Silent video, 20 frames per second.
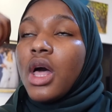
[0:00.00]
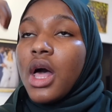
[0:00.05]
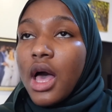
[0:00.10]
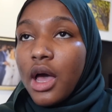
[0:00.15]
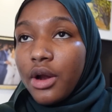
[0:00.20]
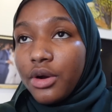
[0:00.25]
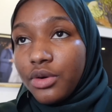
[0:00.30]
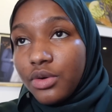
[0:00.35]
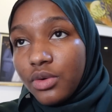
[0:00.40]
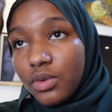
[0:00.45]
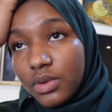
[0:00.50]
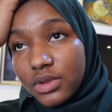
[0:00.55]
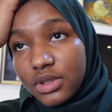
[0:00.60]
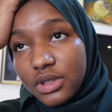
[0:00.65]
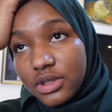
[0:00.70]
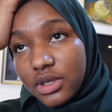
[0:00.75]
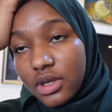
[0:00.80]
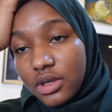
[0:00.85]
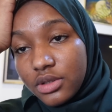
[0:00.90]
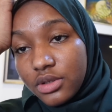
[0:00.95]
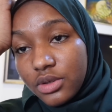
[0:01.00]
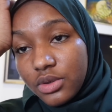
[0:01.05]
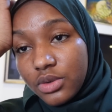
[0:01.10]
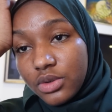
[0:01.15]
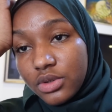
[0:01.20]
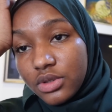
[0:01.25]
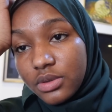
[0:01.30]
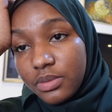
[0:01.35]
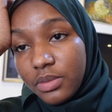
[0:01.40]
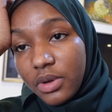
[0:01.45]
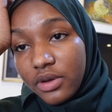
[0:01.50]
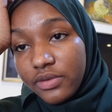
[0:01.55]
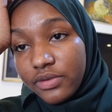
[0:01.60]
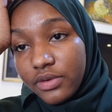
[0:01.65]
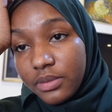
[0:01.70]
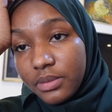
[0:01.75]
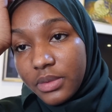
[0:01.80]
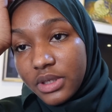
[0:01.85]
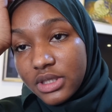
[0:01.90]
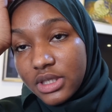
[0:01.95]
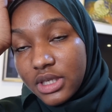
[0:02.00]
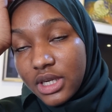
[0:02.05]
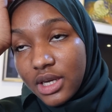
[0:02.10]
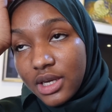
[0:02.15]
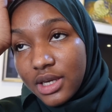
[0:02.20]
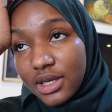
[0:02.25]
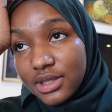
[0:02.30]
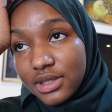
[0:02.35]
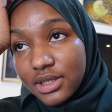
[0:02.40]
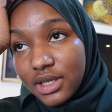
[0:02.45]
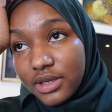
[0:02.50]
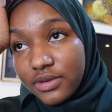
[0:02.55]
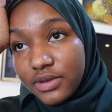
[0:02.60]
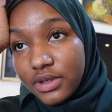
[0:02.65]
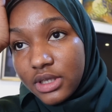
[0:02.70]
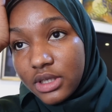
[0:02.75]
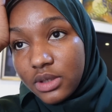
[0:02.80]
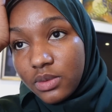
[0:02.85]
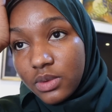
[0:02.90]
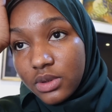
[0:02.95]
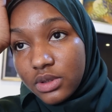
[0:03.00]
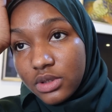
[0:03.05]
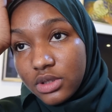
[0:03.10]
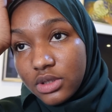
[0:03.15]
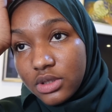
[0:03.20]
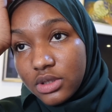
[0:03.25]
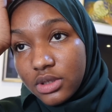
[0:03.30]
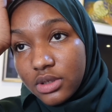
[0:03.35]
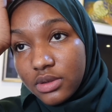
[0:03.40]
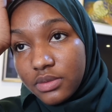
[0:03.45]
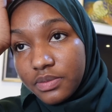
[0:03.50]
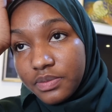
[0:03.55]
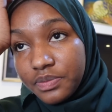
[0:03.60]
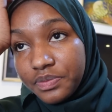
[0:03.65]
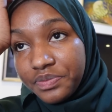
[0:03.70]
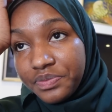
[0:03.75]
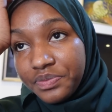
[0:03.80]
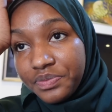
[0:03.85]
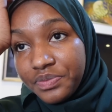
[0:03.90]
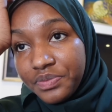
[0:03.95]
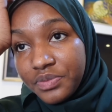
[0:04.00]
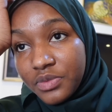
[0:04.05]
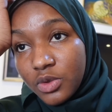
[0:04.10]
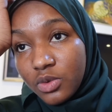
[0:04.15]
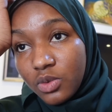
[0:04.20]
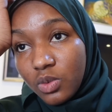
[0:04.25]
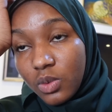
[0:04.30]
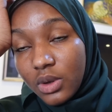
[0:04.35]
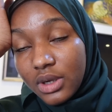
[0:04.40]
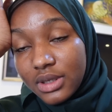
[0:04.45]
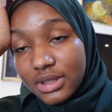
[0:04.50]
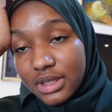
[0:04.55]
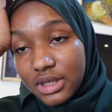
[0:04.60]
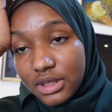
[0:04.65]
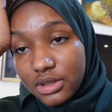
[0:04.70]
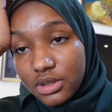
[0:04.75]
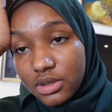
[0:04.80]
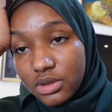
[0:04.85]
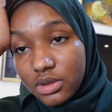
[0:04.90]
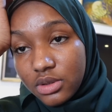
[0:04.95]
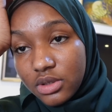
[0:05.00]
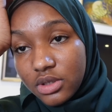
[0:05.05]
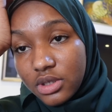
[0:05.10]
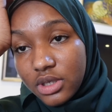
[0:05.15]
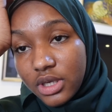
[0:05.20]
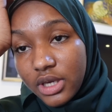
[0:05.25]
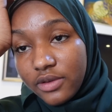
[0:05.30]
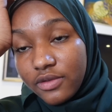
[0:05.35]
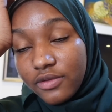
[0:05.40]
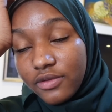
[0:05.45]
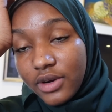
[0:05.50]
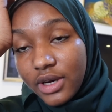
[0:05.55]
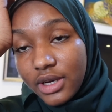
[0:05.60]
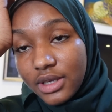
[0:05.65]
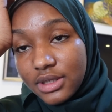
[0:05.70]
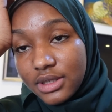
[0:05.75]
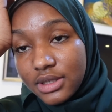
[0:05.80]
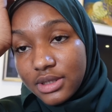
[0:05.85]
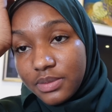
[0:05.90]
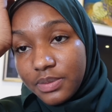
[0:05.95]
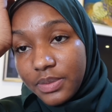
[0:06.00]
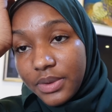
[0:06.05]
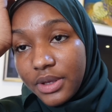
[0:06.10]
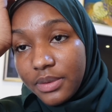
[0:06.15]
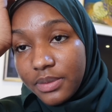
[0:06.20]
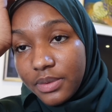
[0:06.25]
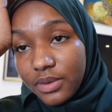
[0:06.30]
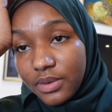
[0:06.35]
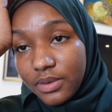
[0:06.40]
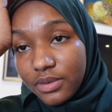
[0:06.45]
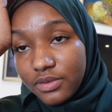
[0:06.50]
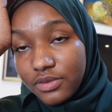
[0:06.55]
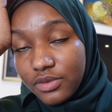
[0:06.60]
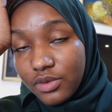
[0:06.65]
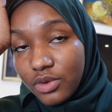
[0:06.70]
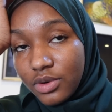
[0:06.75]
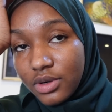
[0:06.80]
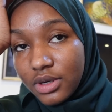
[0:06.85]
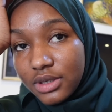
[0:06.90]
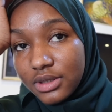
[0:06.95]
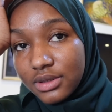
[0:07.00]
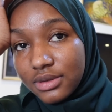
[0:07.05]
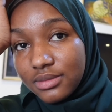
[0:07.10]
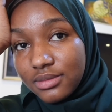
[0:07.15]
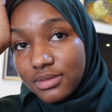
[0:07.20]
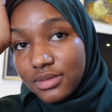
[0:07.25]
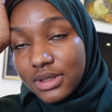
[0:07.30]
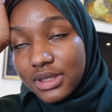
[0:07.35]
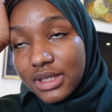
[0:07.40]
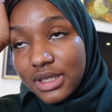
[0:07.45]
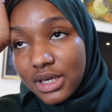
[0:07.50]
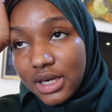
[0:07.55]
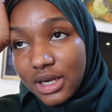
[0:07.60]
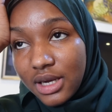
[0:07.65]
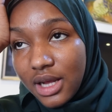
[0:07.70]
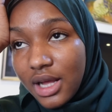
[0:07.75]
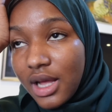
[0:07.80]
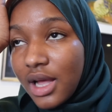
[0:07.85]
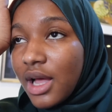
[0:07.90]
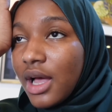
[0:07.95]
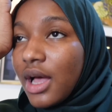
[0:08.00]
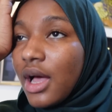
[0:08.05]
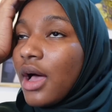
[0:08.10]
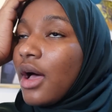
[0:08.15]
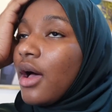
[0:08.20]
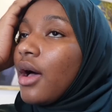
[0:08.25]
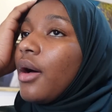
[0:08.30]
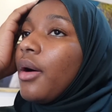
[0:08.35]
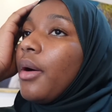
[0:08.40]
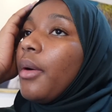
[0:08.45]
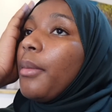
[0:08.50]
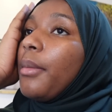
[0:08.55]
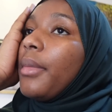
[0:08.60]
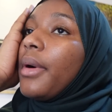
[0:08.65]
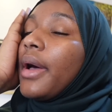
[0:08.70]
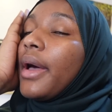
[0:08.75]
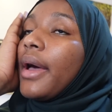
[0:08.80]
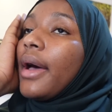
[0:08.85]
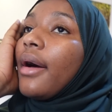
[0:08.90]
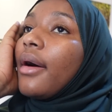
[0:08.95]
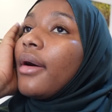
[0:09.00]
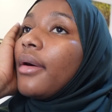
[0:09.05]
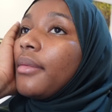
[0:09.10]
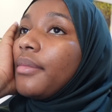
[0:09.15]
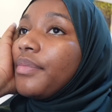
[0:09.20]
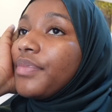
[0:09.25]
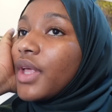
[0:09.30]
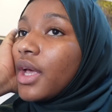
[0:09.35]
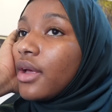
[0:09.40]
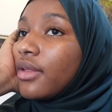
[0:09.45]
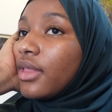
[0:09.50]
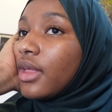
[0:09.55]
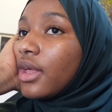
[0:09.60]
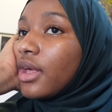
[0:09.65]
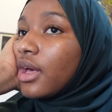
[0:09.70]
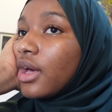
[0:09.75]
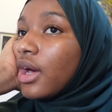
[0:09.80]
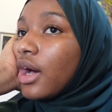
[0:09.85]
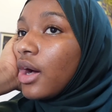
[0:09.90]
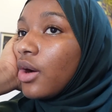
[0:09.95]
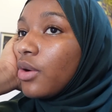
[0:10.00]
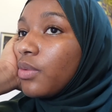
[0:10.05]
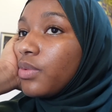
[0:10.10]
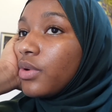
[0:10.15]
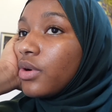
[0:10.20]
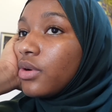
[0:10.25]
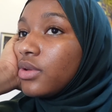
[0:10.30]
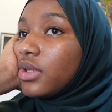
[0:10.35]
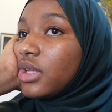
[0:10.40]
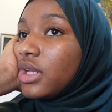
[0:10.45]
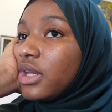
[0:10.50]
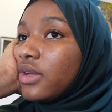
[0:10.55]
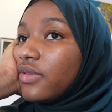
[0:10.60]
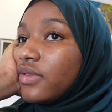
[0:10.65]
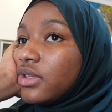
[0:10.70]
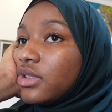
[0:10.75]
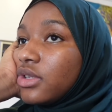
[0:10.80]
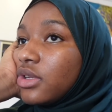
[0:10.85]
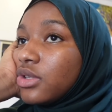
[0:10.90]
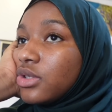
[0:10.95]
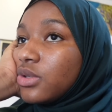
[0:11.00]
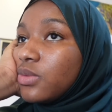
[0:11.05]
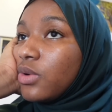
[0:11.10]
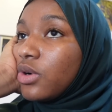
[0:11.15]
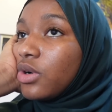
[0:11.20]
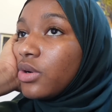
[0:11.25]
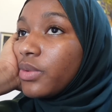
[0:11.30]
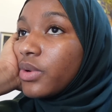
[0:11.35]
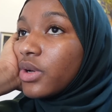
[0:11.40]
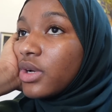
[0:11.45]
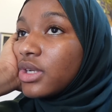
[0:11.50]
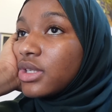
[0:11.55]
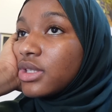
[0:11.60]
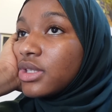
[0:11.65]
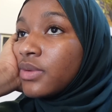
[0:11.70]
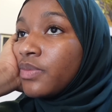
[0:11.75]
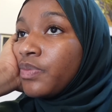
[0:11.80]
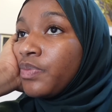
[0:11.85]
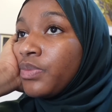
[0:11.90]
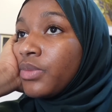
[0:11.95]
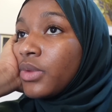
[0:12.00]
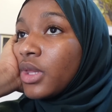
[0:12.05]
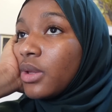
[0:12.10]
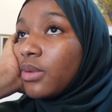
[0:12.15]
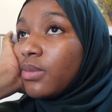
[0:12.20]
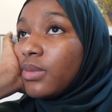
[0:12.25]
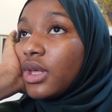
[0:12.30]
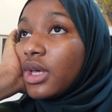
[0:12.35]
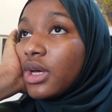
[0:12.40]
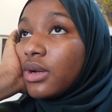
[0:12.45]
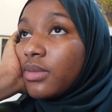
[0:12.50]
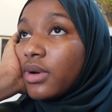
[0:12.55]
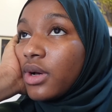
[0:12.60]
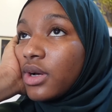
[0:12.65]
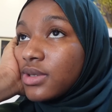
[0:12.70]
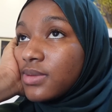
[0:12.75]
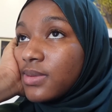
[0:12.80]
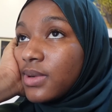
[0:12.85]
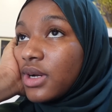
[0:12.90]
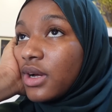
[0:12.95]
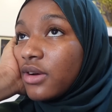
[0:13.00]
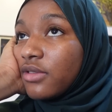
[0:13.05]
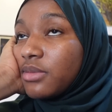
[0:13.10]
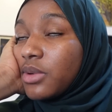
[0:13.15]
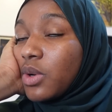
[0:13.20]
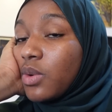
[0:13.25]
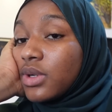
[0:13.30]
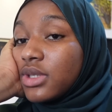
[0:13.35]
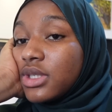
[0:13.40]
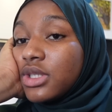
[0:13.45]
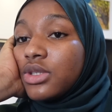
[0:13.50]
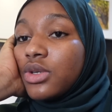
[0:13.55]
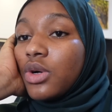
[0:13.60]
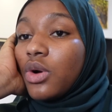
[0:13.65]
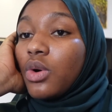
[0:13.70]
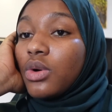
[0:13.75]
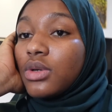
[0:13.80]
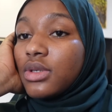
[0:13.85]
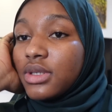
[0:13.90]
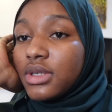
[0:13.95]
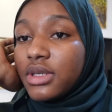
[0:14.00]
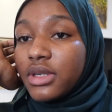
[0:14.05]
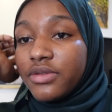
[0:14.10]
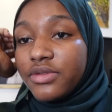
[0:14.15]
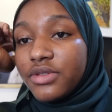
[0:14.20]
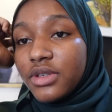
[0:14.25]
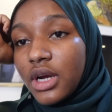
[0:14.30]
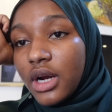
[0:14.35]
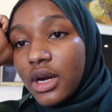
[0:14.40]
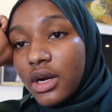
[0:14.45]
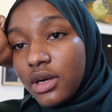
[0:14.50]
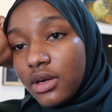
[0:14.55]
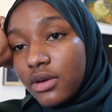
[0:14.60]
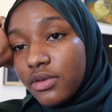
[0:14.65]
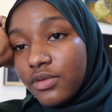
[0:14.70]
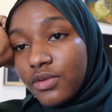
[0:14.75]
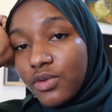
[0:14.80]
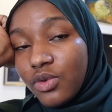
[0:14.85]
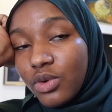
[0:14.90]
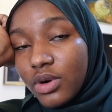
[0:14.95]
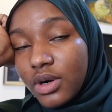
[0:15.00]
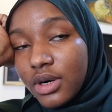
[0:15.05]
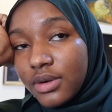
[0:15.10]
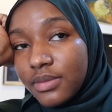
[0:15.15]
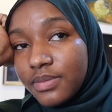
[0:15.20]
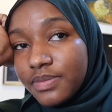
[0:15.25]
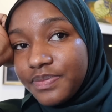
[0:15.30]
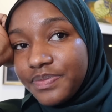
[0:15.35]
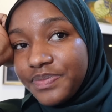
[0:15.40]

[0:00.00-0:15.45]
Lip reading: I don't know what to tell the cook to make for me today because I really wanted to invite people for dinner. But yeah, I think I'll probably leave it till tomorrow because me and my husband have been wanting to host an iftar for